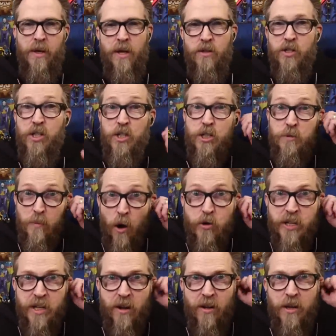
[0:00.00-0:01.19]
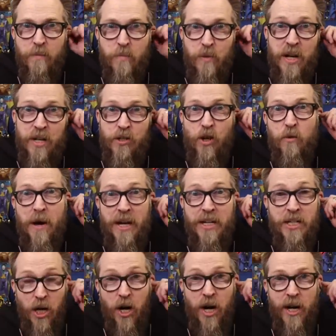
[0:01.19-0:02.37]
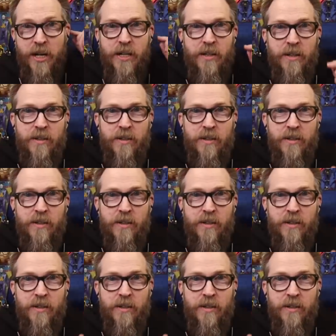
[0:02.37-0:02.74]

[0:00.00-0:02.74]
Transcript: And she's smoking on the bridge. Oh my god.